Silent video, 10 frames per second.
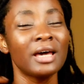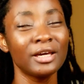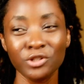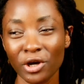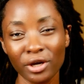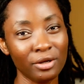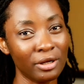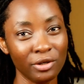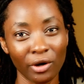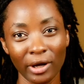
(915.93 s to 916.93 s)

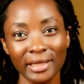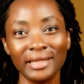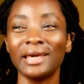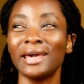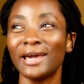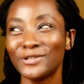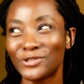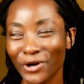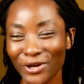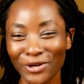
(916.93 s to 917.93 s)
Enjoy your holiday,
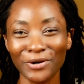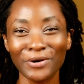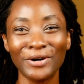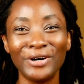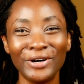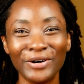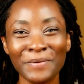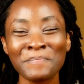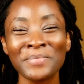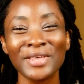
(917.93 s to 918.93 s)
enjoy
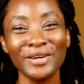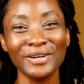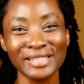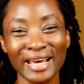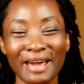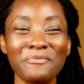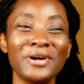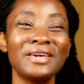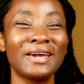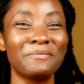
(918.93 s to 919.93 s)
your your time.
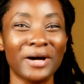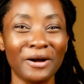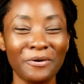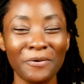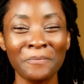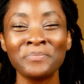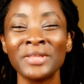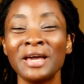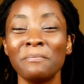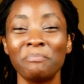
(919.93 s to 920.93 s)
When you get back home,
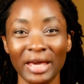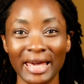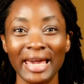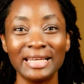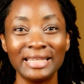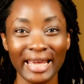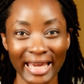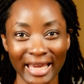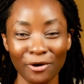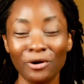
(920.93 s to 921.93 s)
pick a
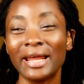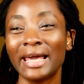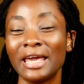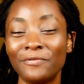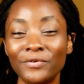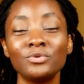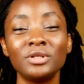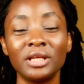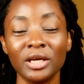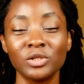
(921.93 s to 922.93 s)
day or like a few
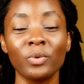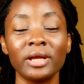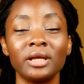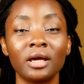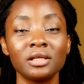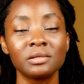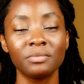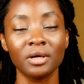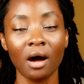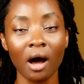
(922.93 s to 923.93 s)
days when you're going to
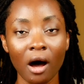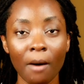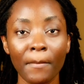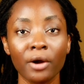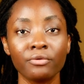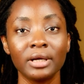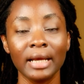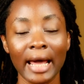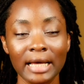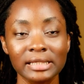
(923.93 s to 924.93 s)
be calm and
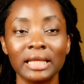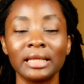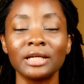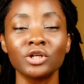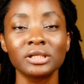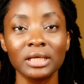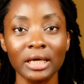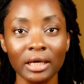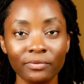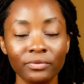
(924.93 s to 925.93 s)
relaxed, and then just
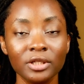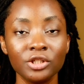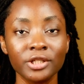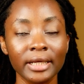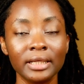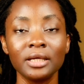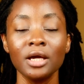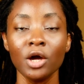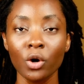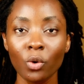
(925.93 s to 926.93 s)
carefully,
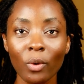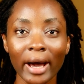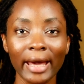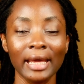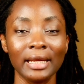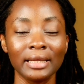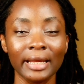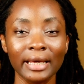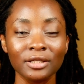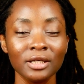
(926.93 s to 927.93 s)
gently go ahead and
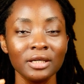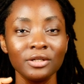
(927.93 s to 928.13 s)
like